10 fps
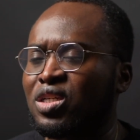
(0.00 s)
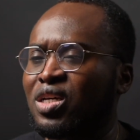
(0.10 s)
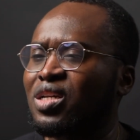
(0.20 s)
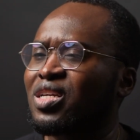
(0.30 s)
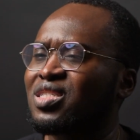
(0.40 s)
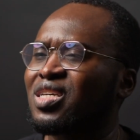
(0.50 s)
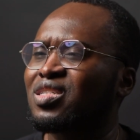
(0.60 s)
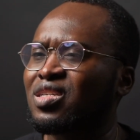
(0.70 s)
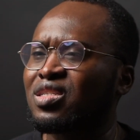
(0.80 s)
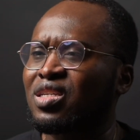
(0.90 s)
getting a
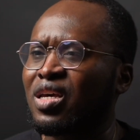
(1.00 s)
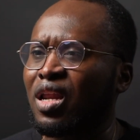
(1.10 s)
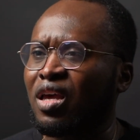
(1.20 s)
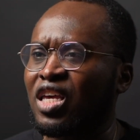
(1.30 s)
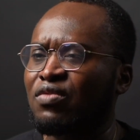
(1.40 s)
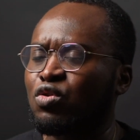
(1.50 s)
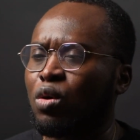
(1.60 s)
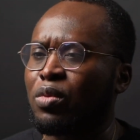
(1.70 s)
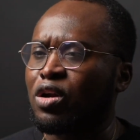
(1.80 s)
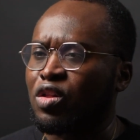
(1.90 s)
CT scan can give you a
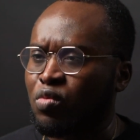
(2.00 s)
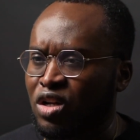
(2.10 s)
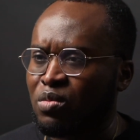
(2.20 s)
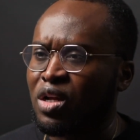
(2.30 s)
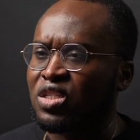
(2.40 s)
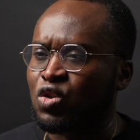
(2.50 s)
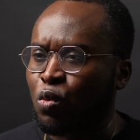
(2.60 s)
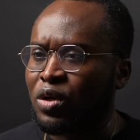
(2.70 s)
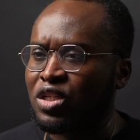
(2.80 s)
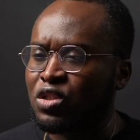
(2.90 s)
better 3-dimensional
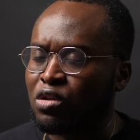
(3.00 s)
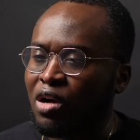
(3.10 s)
picture